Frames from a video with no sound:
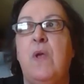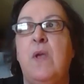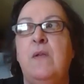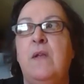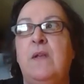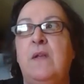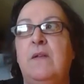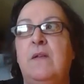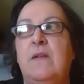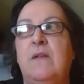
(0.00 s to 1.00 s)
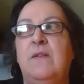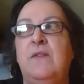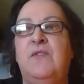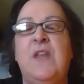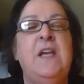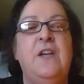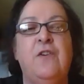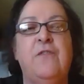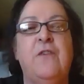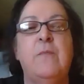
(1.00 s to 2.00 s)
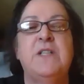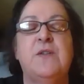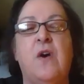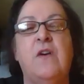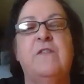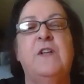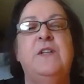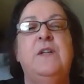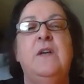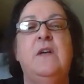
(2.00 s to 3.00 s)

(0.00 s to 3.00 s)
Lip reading: they hear from us often.